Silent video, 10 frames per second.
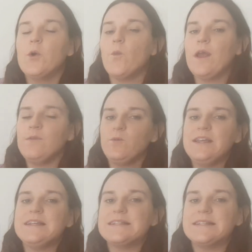When
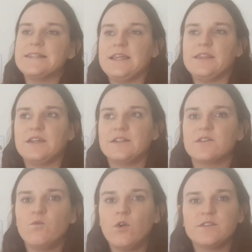we see things,
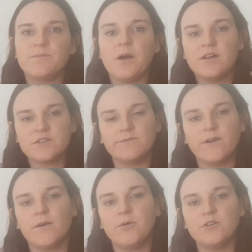what part of
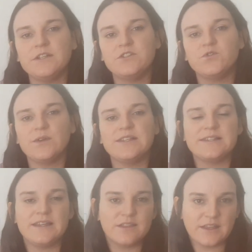our body do we
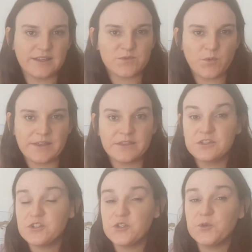see things
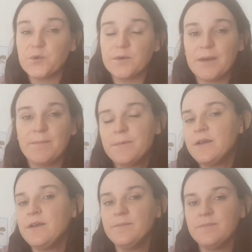with? Do you remember?